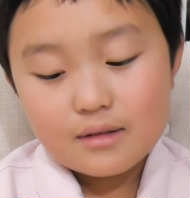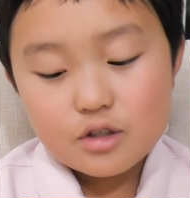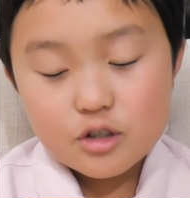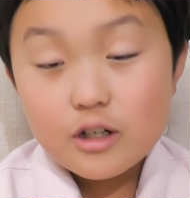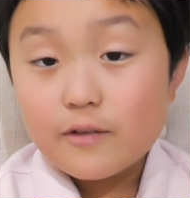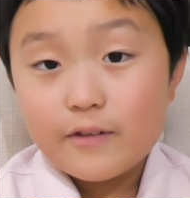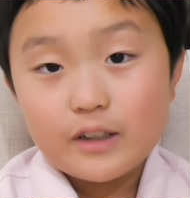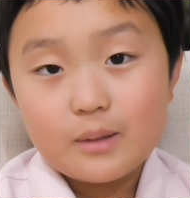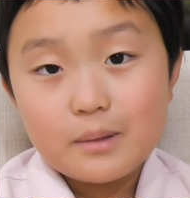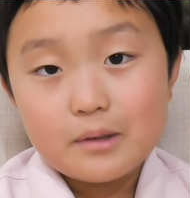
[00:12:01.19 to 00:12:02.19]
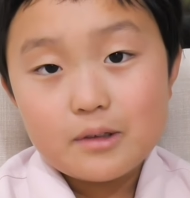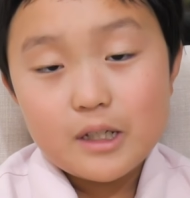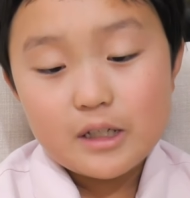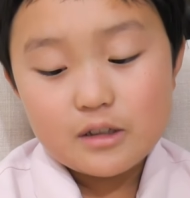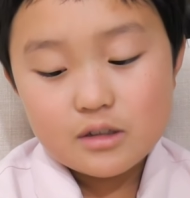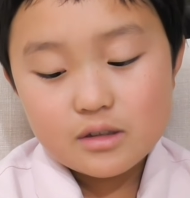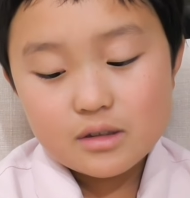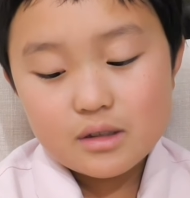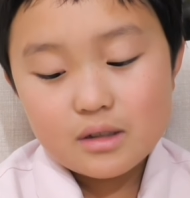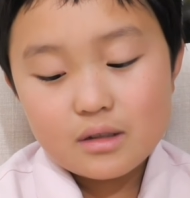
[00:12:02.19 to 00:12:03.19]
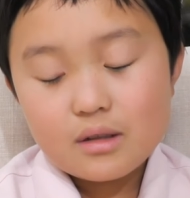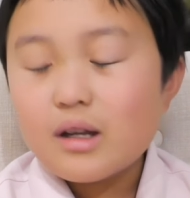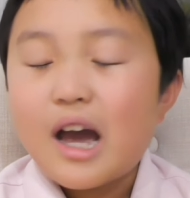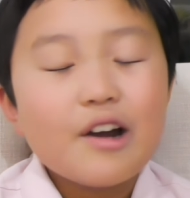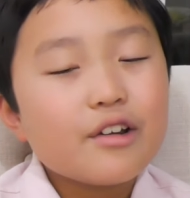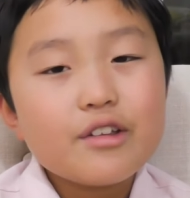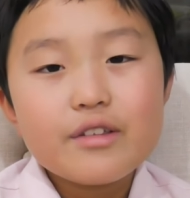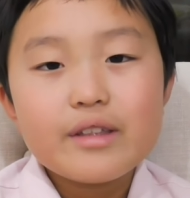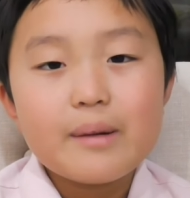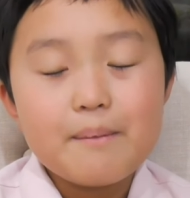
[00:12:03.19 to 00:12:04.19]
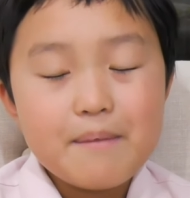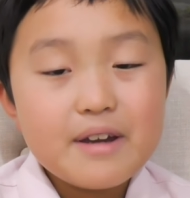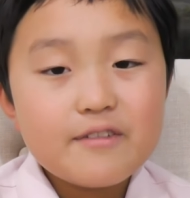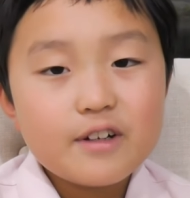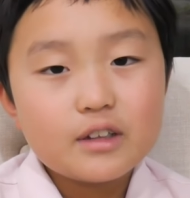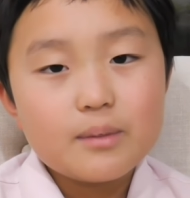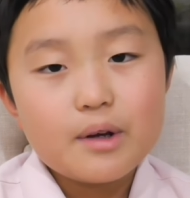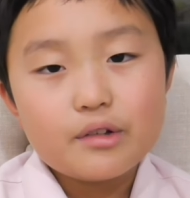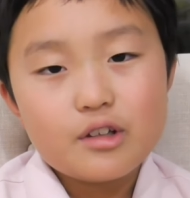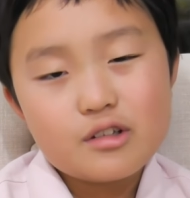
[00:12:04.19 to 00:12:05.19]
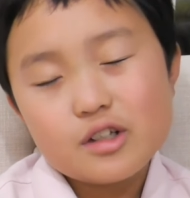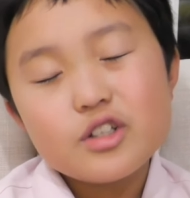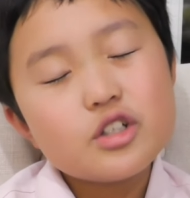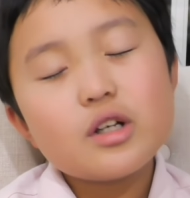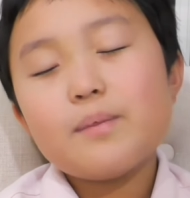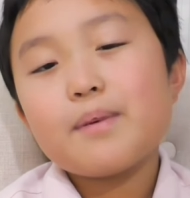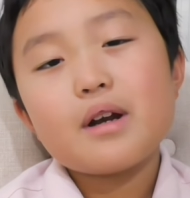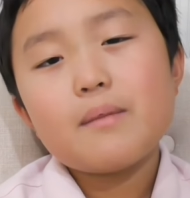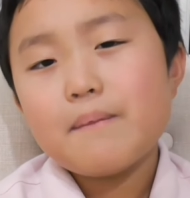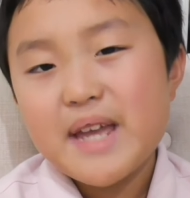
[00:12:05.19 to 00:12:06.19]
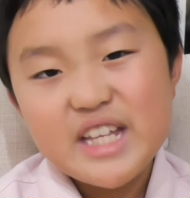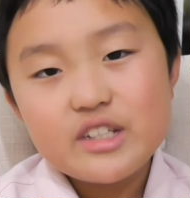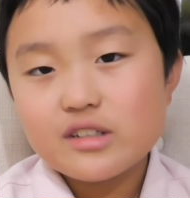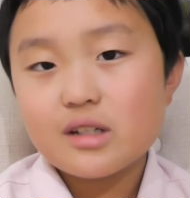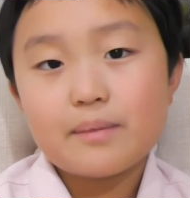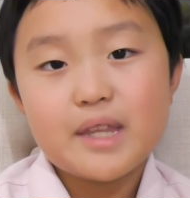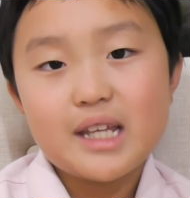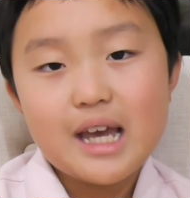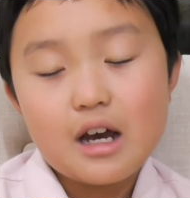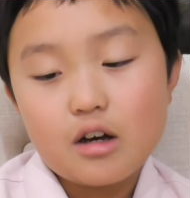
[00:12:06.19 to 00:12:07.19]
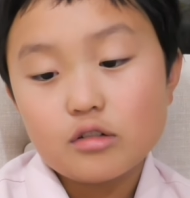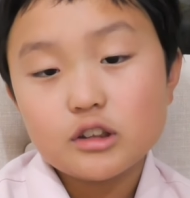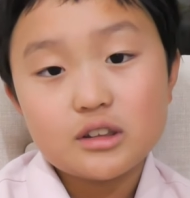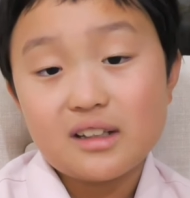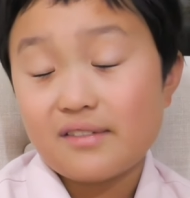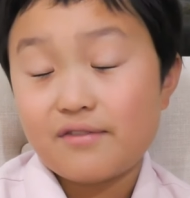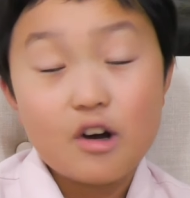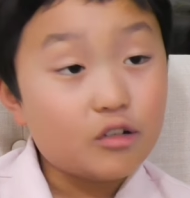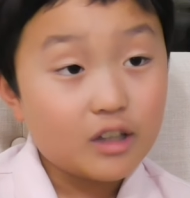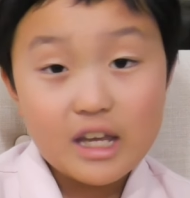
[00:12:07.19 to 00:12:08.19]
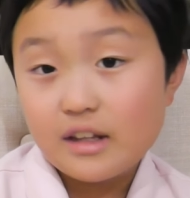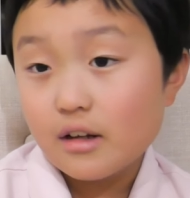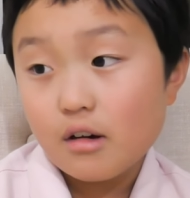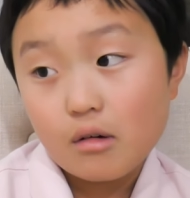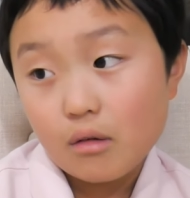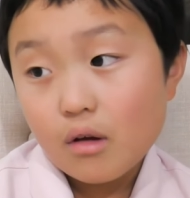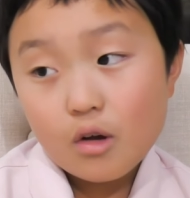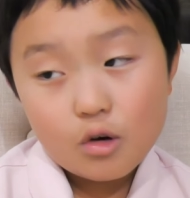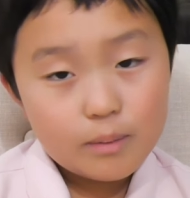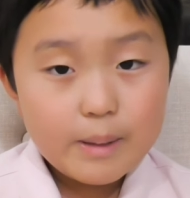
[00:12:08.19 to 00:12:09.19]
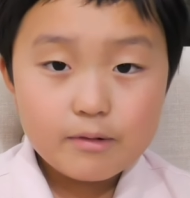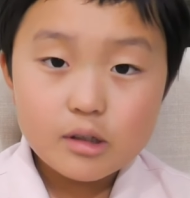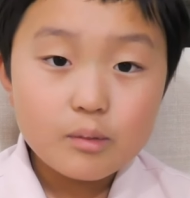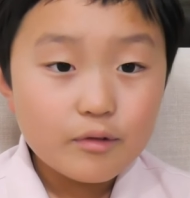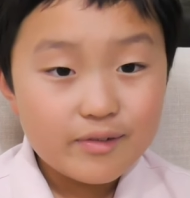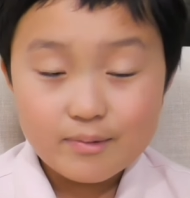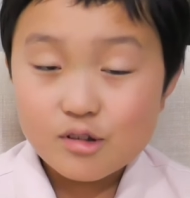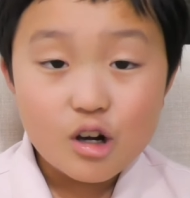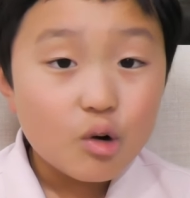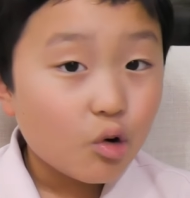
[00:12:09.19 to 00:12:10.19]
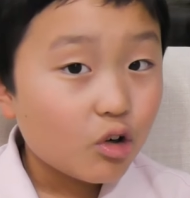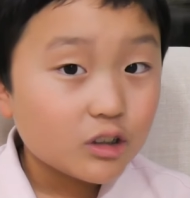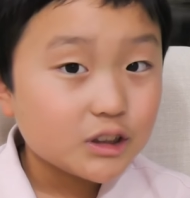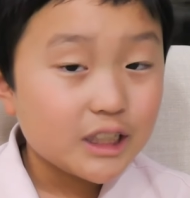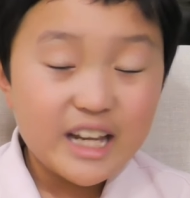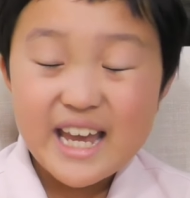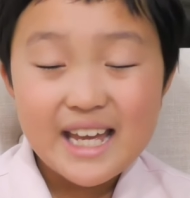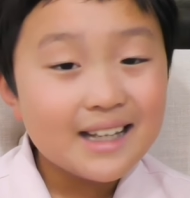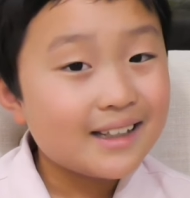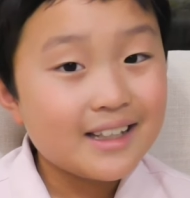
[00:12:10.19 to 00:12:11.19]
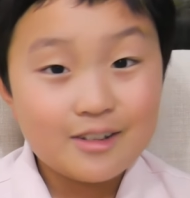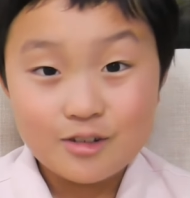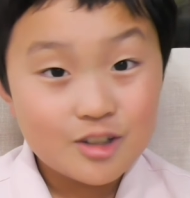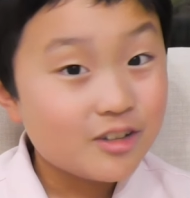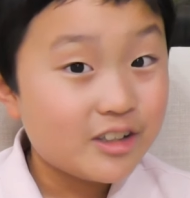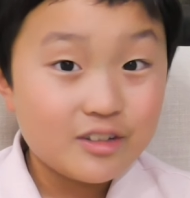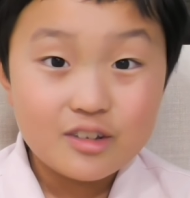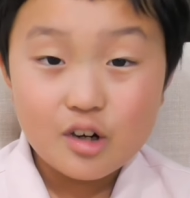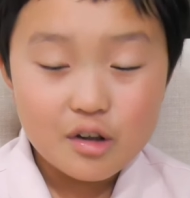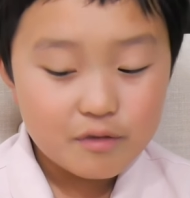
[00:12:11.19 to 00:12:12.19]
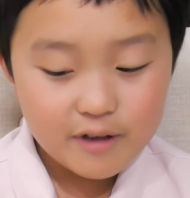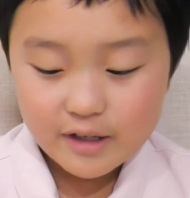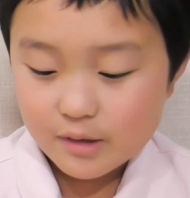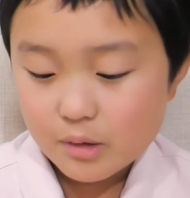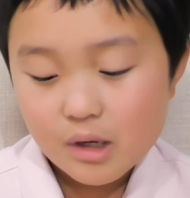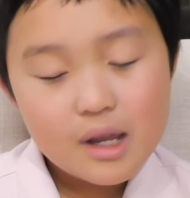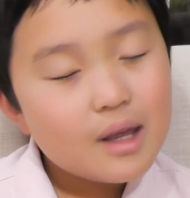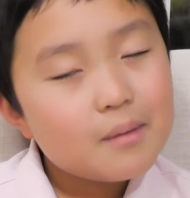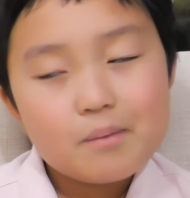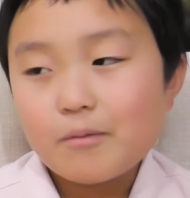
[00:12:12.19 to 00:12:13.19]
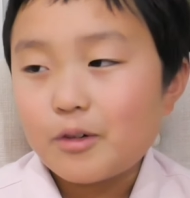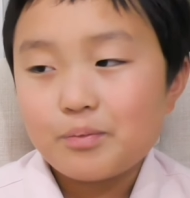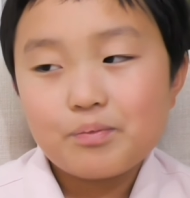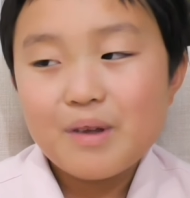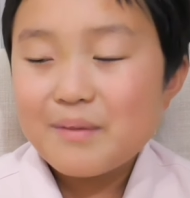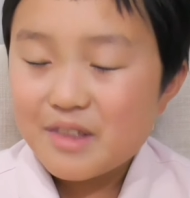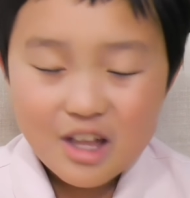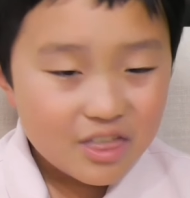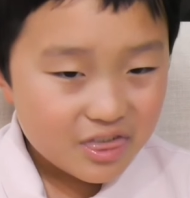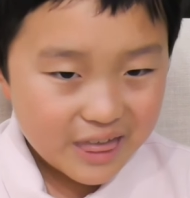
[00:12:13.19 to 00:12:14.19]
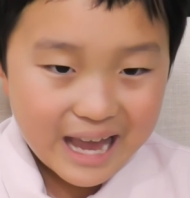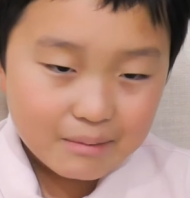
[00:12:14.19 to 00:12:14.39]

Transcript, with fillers: Tree-ear felt about this? How do you think that Min felt about this? Could you compare Min to something else? A volcano, maybe someone from Star Wars like Anakin who turned into Darth Vader, or well, maybe not that.